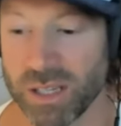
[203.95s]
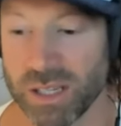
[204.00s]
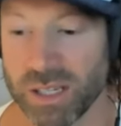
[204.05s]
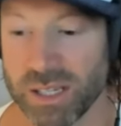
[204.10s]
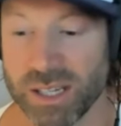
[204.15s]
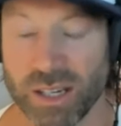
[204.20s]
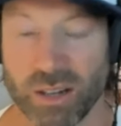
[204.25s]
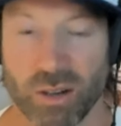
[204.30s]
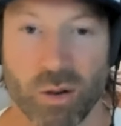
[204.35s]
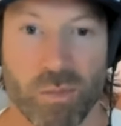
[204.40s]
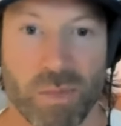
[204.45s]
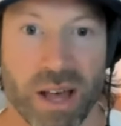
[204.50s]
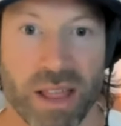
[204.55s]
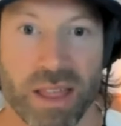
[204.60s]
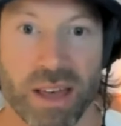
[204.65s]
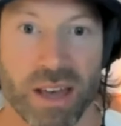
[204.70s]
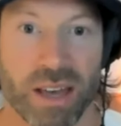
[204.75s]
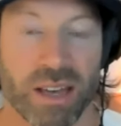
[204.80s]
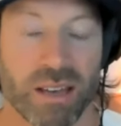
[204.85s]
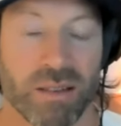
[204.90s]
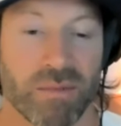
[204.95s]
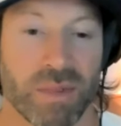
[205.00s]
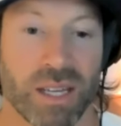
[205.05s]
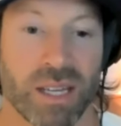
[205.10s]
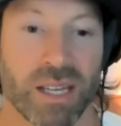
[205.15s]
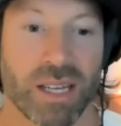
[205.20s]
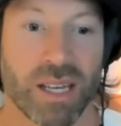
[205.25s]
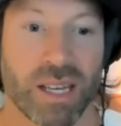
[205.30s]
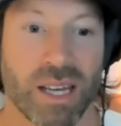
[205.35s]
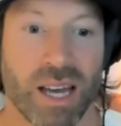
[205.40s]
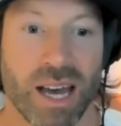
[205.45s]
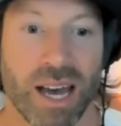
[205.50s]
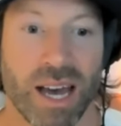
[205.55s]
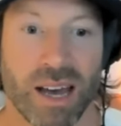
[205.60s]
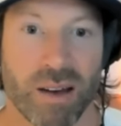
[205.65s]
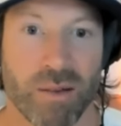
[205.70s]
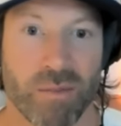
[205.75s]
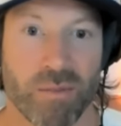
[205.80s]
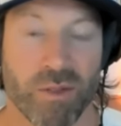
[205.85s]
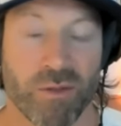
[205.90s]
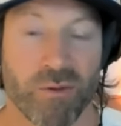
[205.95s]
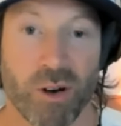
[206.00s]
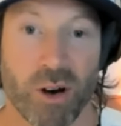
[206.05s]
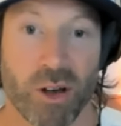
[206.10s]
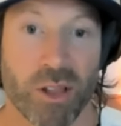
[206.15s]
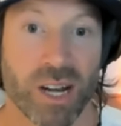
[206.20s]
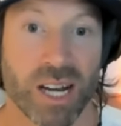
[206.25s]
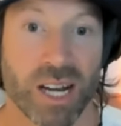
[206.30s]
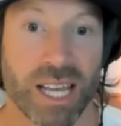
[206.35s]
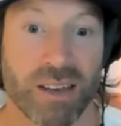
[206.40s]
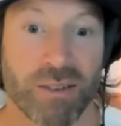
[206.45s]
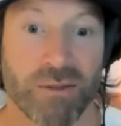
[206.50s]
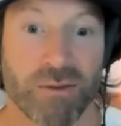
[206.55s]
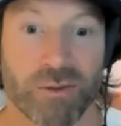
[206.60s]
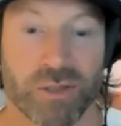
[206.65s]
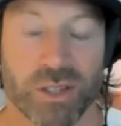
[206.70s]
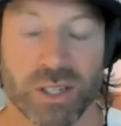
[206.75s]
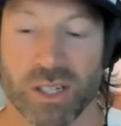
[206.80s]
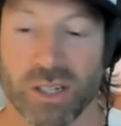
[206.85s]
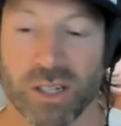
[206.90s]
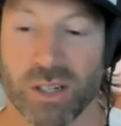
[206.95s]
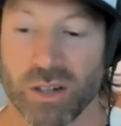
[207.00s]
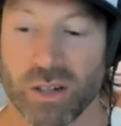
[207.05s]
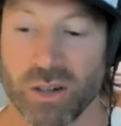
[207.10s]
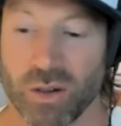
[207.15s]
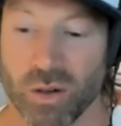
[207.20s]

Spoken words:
single mother, the father left,